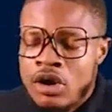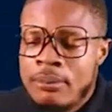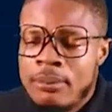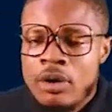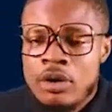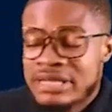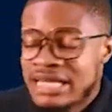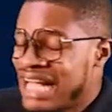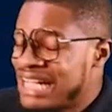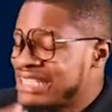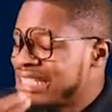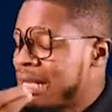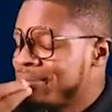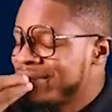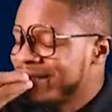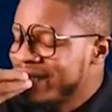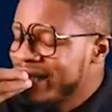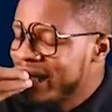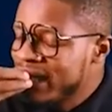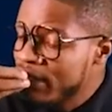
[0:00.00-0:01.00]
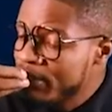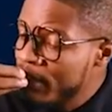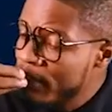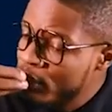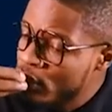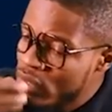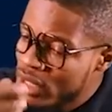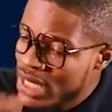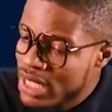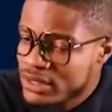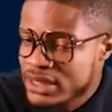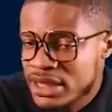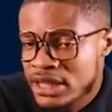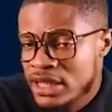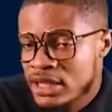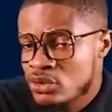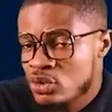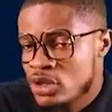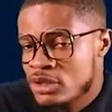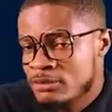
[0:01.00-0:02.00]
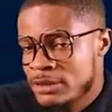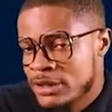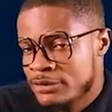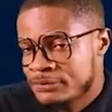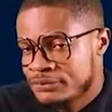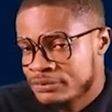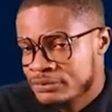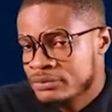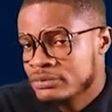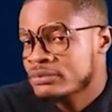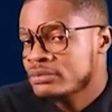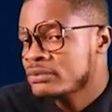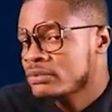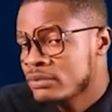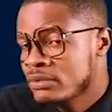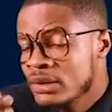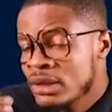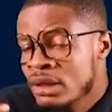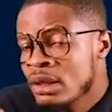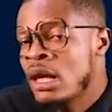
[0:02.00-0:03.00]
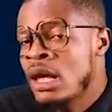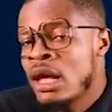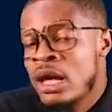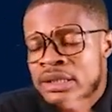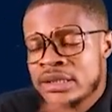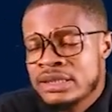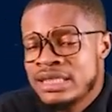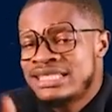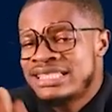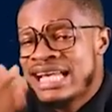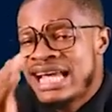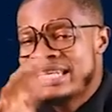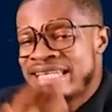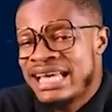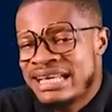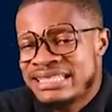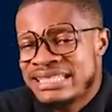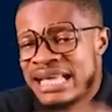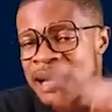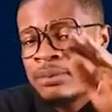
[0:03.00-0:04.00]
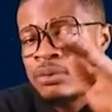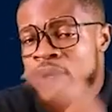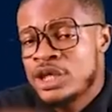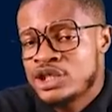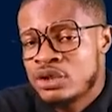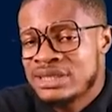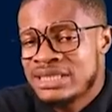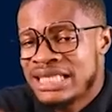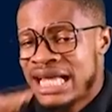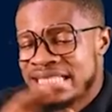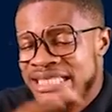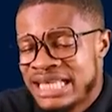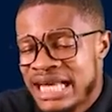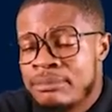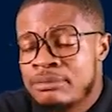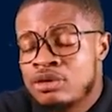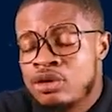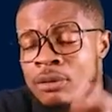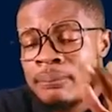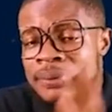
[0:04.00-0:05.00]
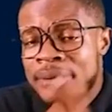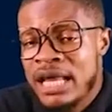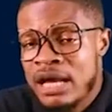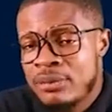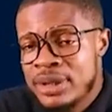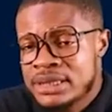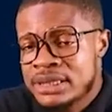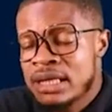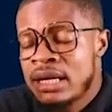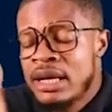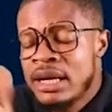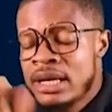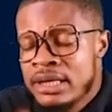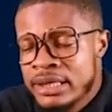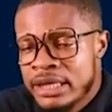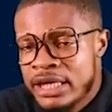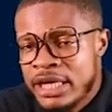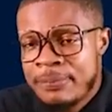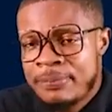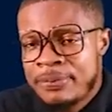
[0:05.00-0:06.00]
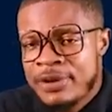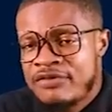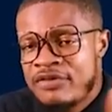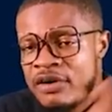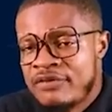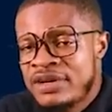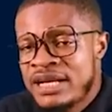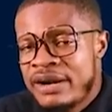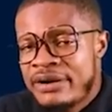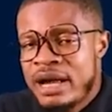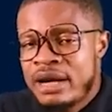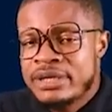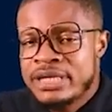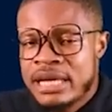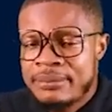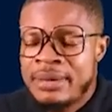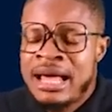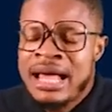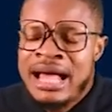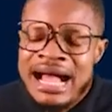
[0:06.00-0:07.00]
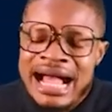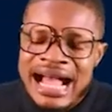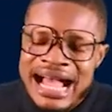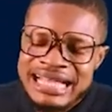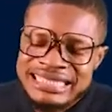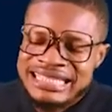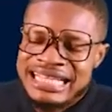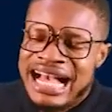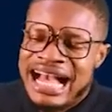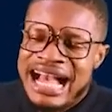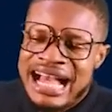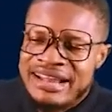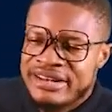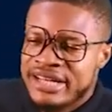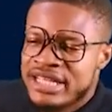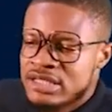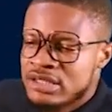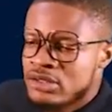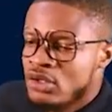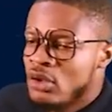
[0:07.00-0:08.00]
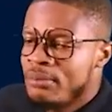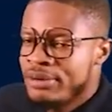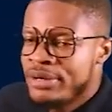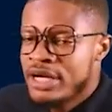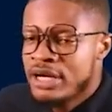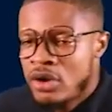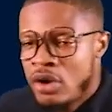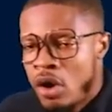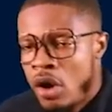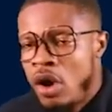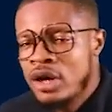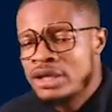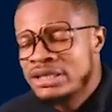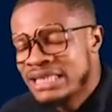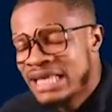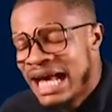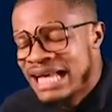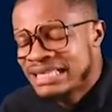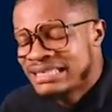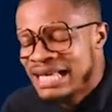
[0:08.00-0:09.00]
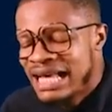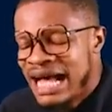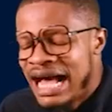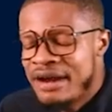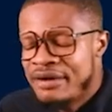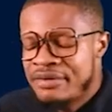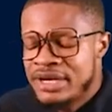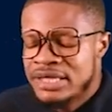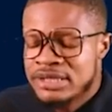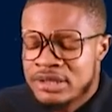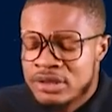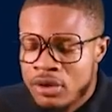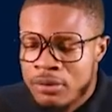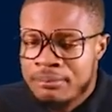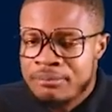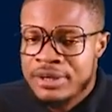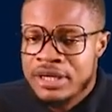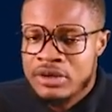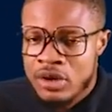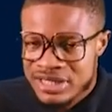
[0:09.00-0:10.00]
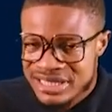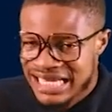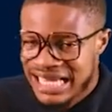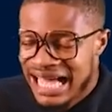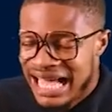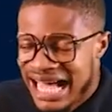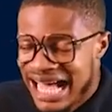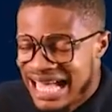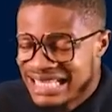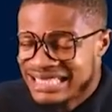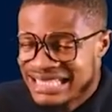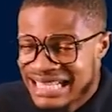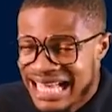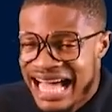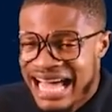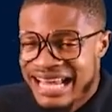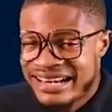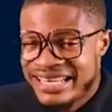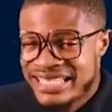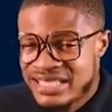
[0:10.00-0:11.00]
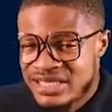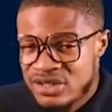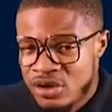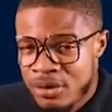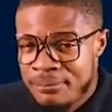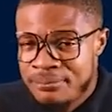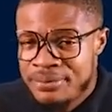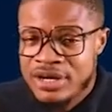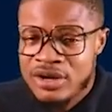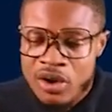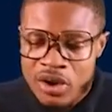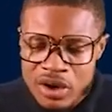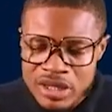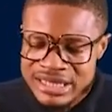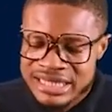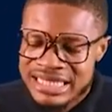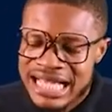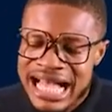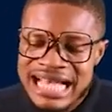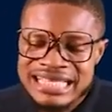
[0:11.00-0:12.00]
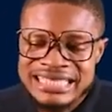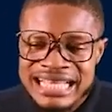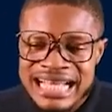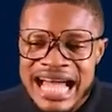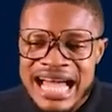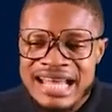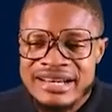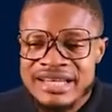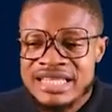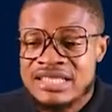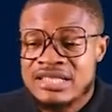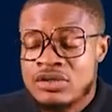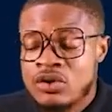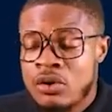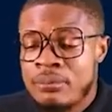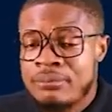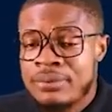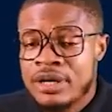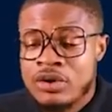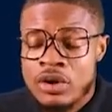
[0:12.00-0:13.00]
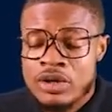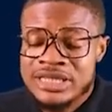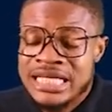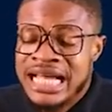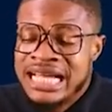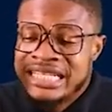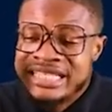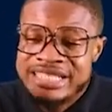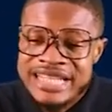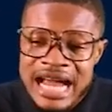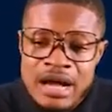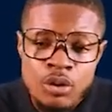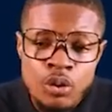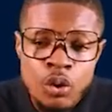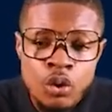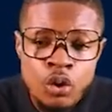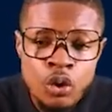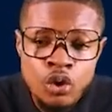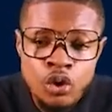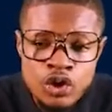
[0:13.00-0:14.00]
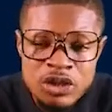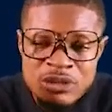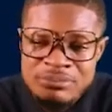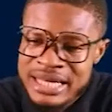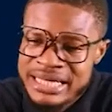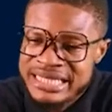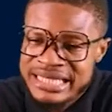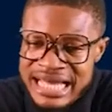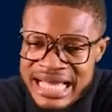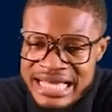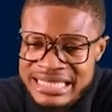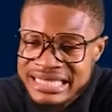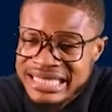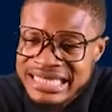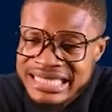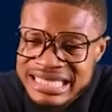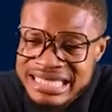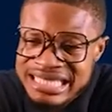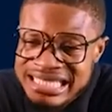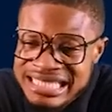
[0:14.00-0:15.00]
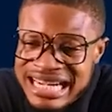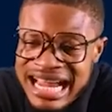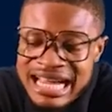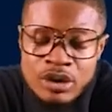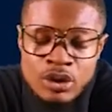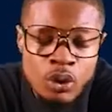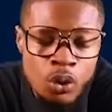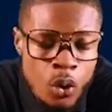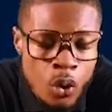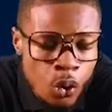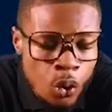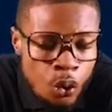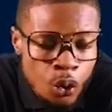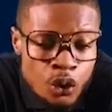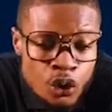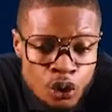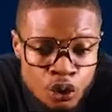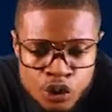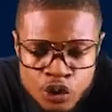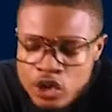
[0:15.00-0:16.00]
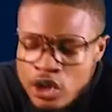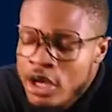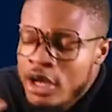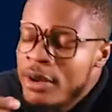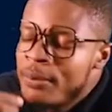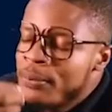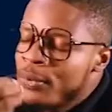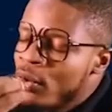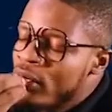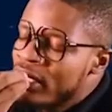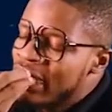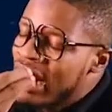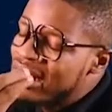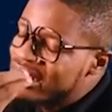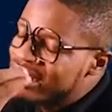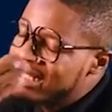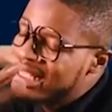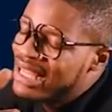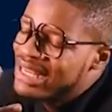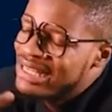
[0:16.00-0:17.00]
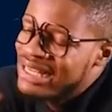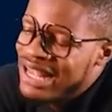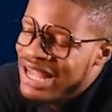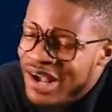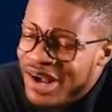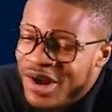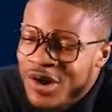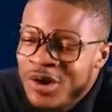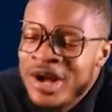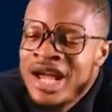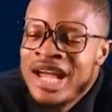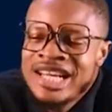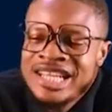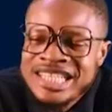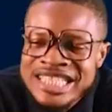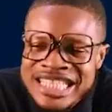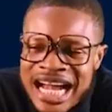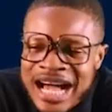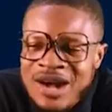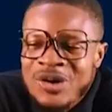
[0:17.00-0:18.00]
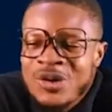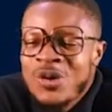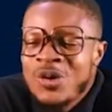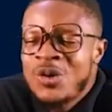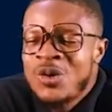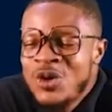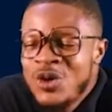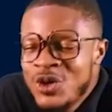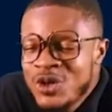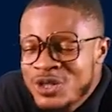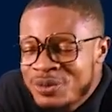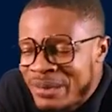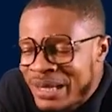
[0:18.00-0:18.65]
Come on, as I'm saying it, be pronouncing it with me. These are the exam questions that Jamb don't play with. They keep revolving around them. Ascaris lumbricoids. Ascaris lumbricoids. Ascaris lumbricoids. Ascaris lumbricoids. Jancuculus medinensis. Jancuculus. Pronounce her now. Jancuculus